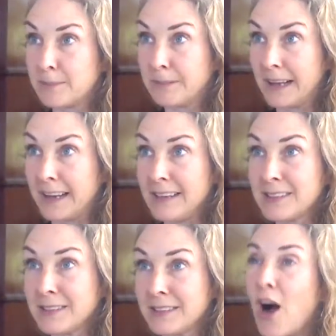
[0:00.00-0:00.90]

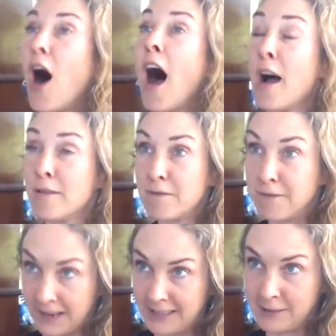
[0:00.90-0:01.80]
place on
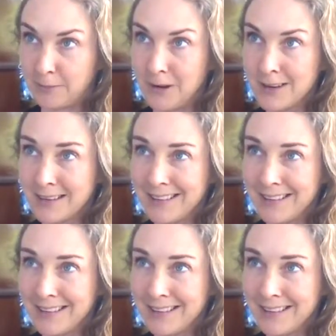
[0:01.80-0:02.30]
Facebook,